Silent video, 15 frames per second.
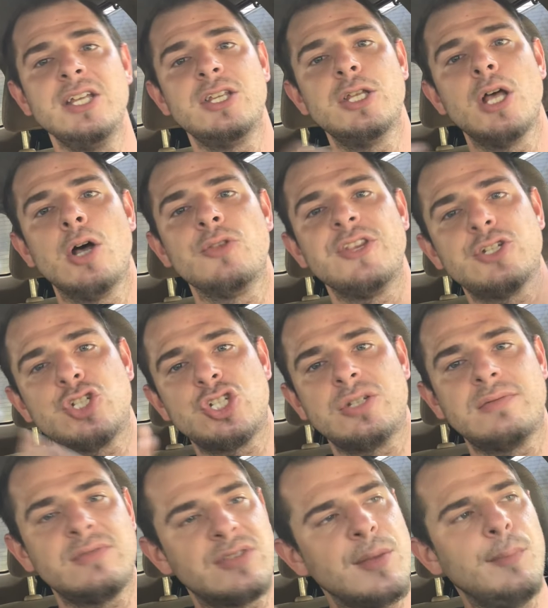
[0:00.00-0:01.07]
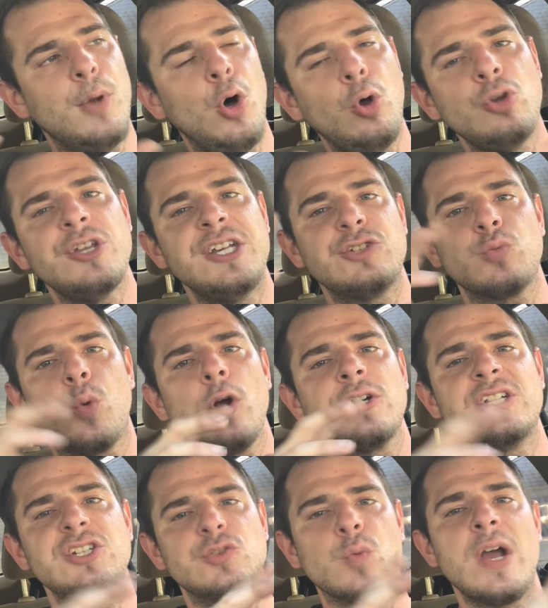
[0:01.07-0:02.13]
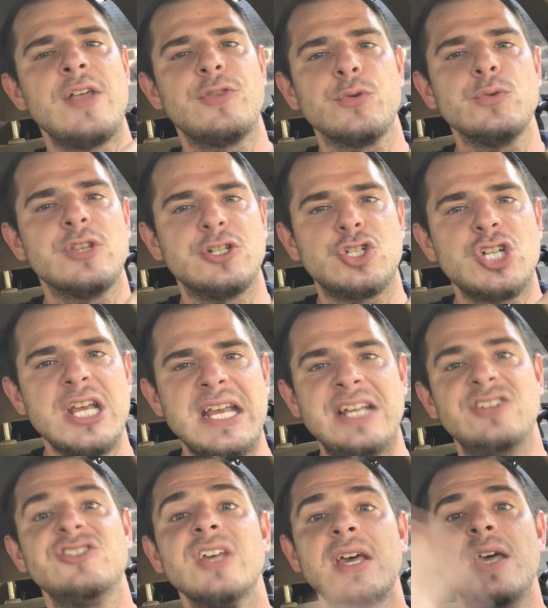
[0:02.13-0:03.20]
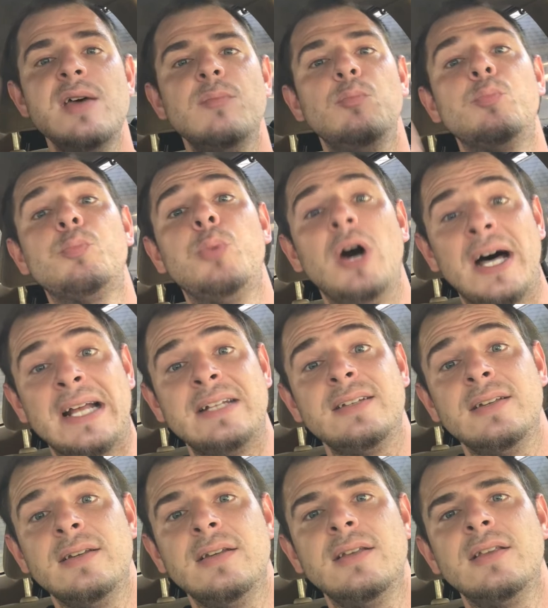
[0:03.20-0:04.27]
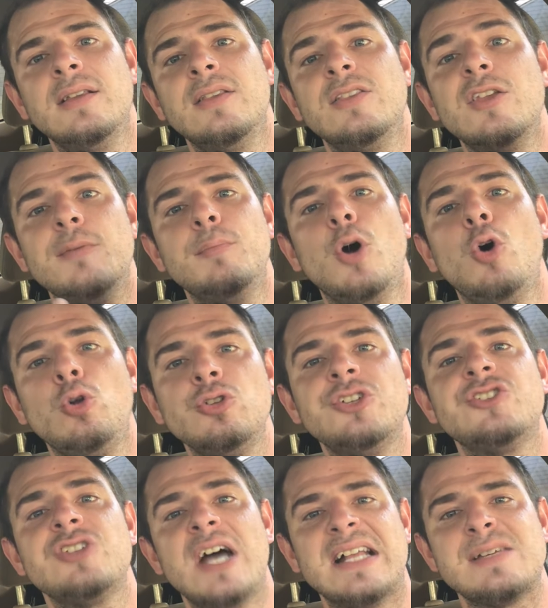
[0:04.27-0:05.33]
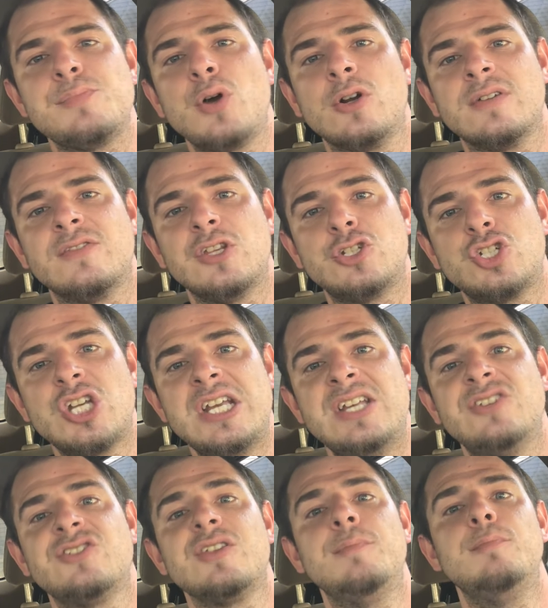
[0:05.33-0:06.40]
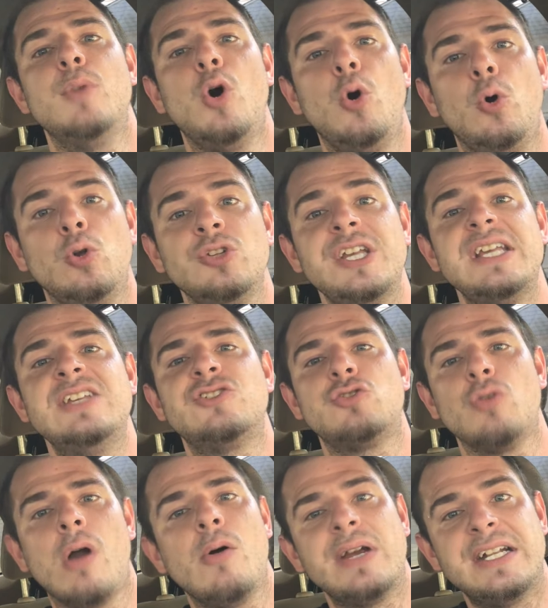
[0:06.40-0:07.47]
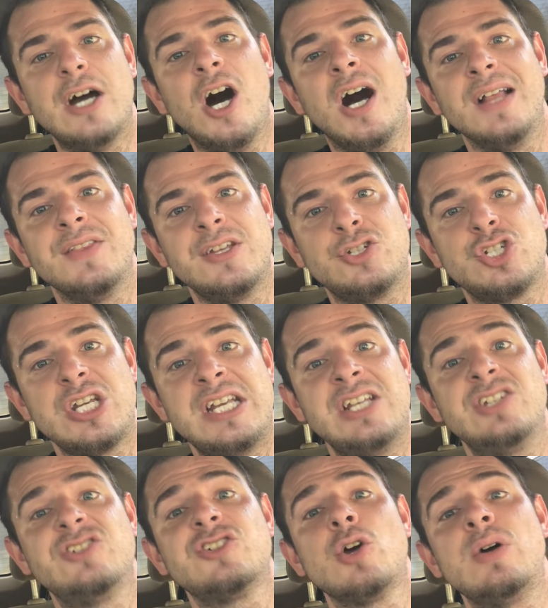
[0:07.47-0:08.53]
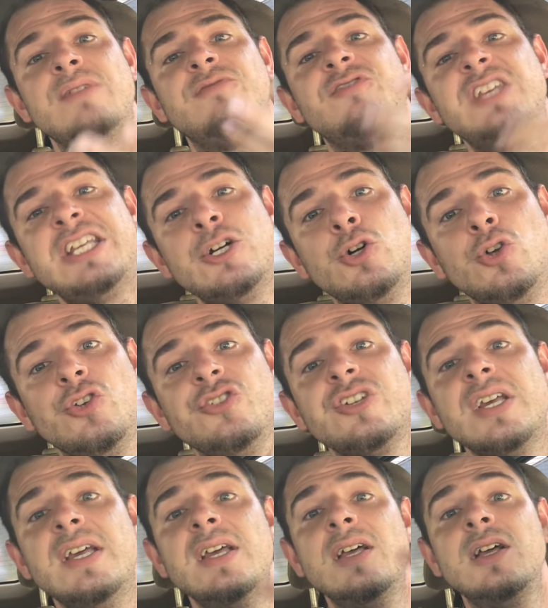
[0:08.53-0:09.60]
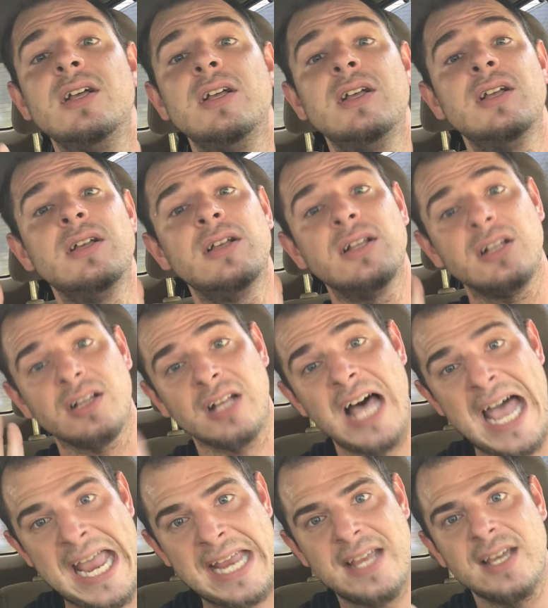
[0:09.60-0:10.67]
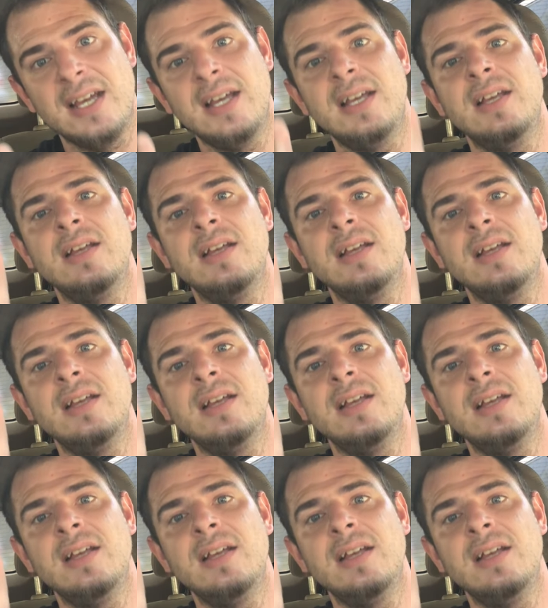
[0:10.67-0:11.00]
You know, the mold has worked its way through the cheese, but the mold is not a part of the cheese. The mold is growing on the cheese. So it feels like,